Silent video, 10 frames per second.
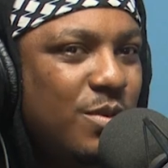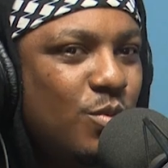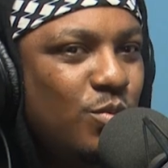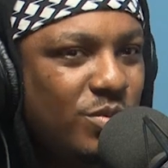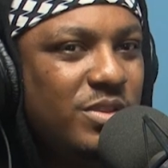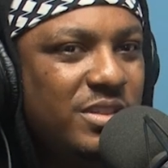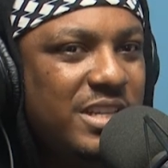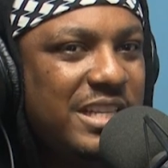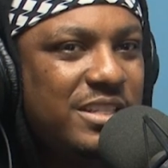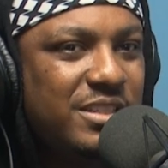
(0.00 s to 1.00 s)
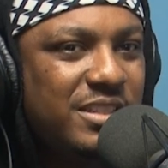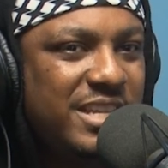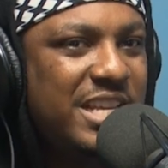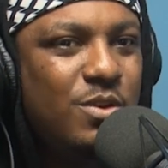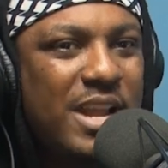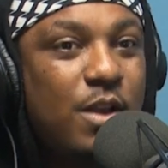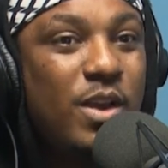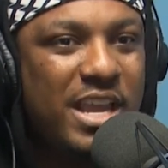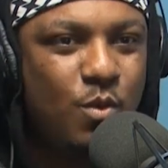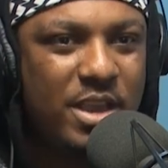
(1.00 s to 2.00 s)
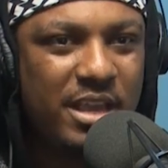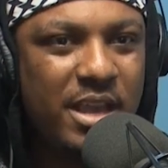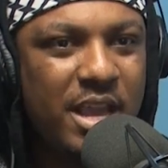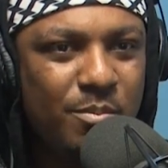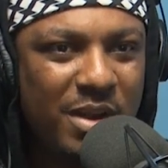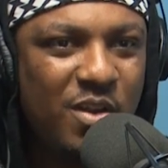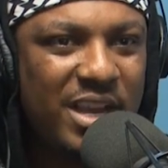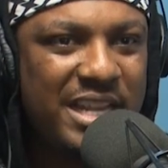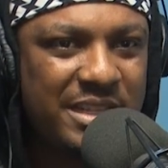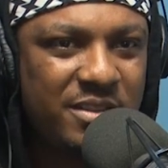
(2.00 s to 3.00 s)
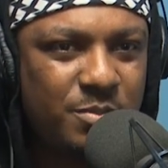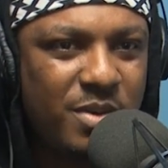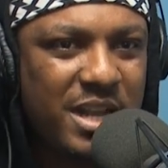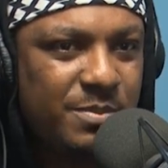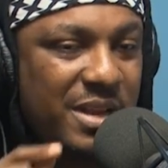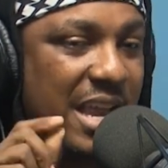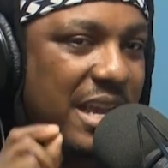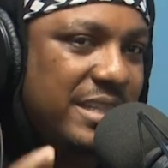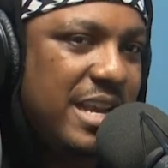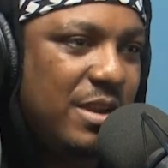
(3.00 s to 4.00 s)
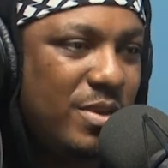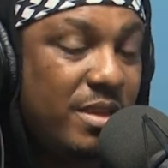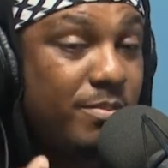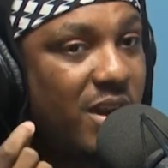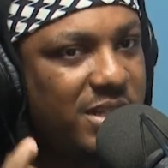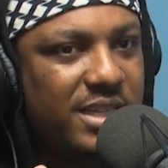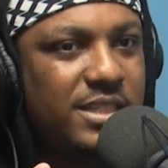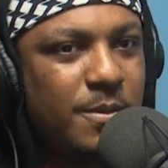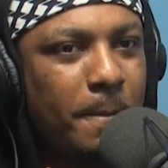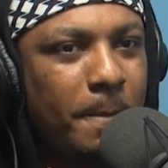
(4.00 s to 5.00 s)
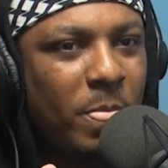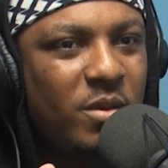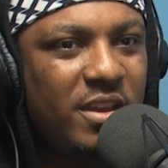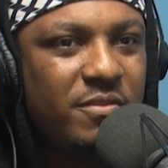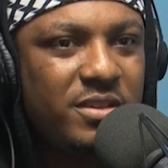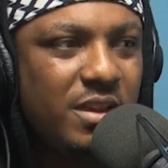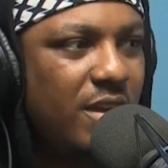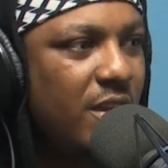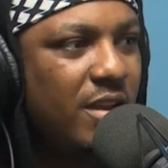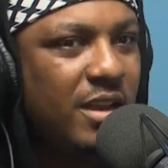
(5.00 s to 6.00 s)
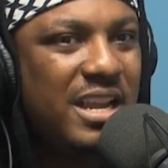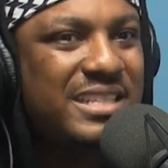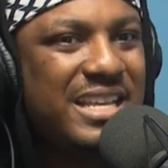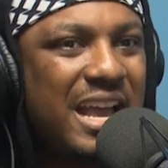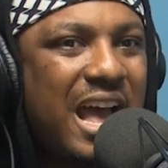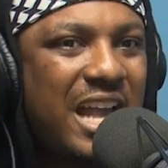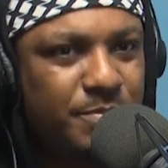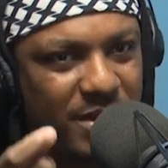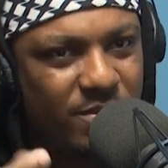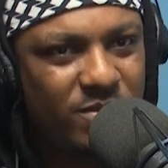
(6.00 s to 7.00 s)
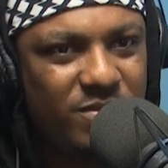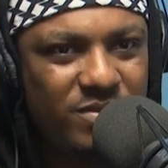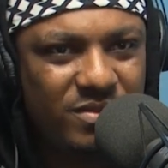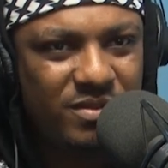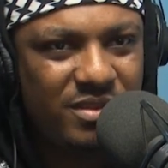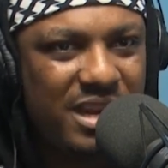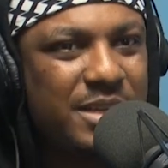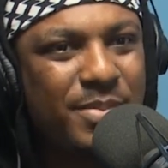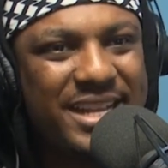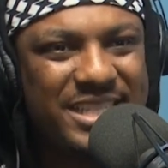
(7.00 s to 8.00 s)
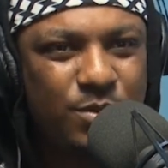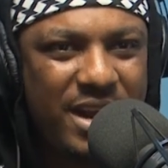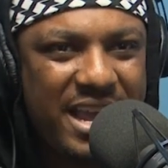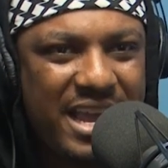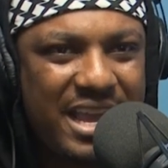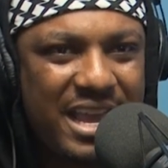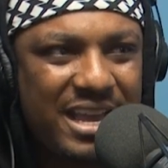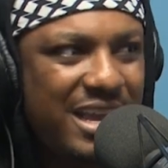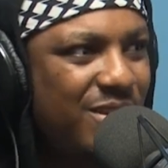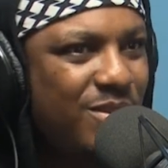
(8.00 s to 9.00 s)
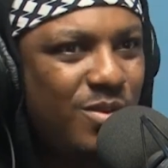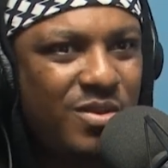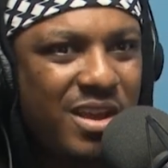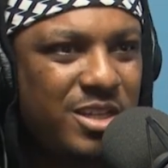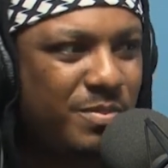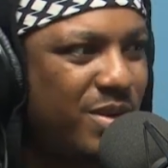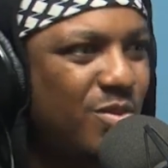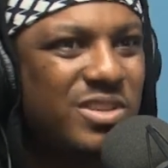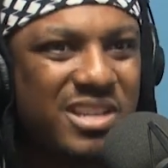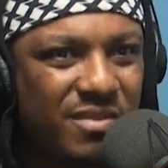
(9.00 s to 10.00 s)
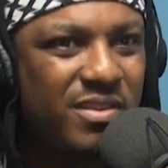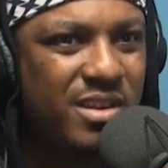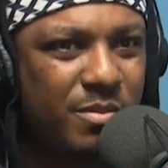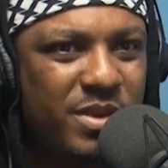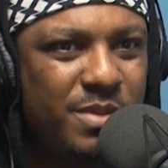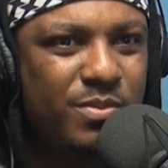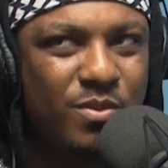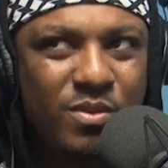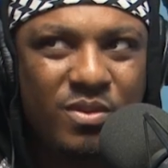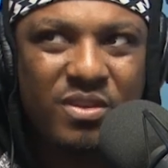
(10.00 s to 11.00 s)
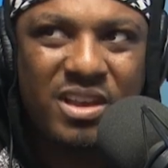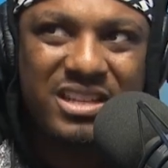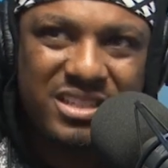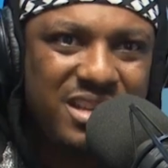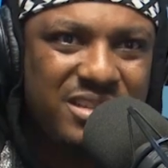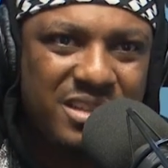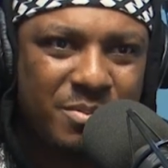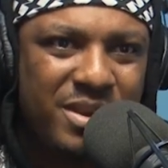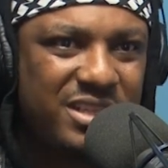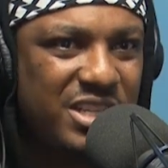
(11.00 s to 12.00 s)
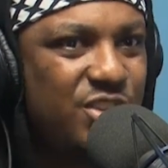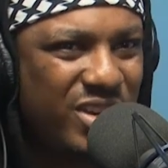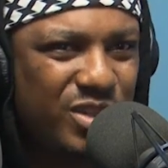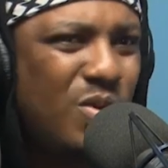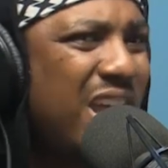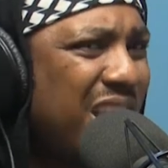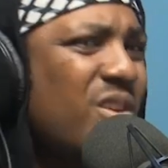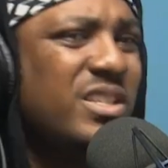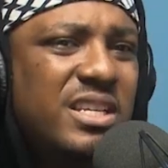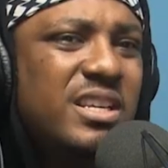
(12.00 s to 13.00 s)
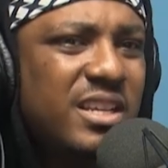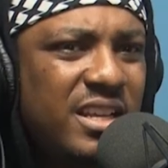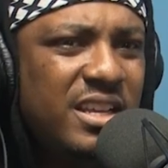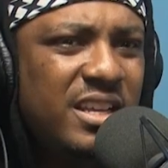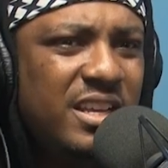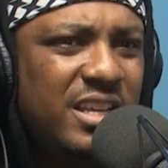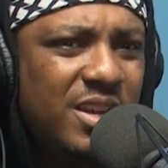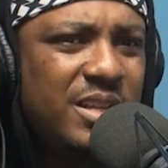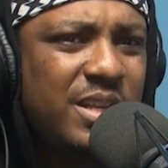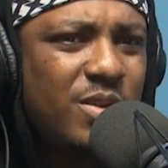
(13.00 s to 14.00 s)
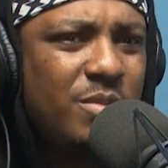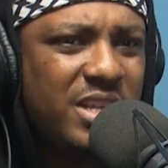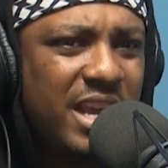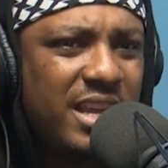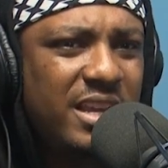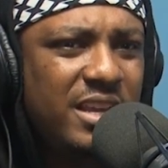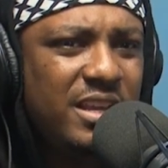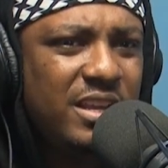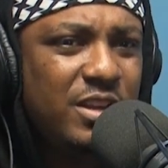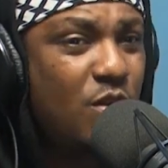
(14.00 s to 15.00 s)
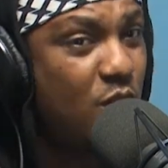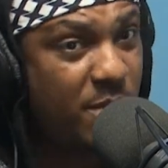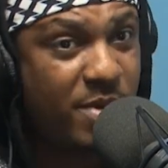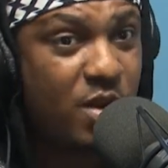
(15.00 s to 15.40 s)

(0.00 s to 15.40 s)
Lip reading: they will just take you like, okay, belonging to this party. But like I said, with the project, if it's let's say a hospital, that's a party way there, hello, the hospital will serve a lot of people. I see it's in the best interest. Why not? You understand what I'm saying? But